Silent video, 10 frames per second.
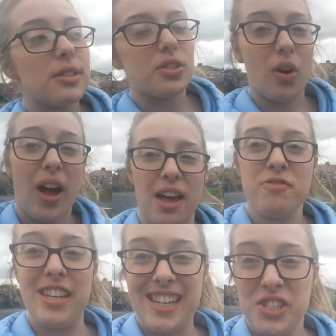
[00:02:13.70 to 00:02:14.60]
So
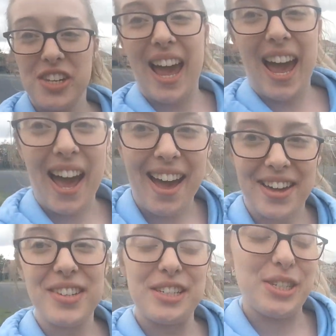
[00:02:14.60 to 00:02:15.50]
I'm finished
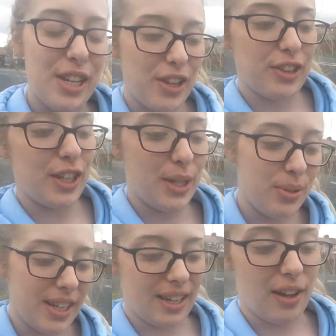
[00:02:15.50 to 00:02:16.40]
at the
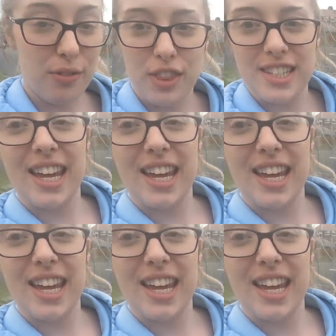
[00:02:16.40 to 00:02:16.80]
union for the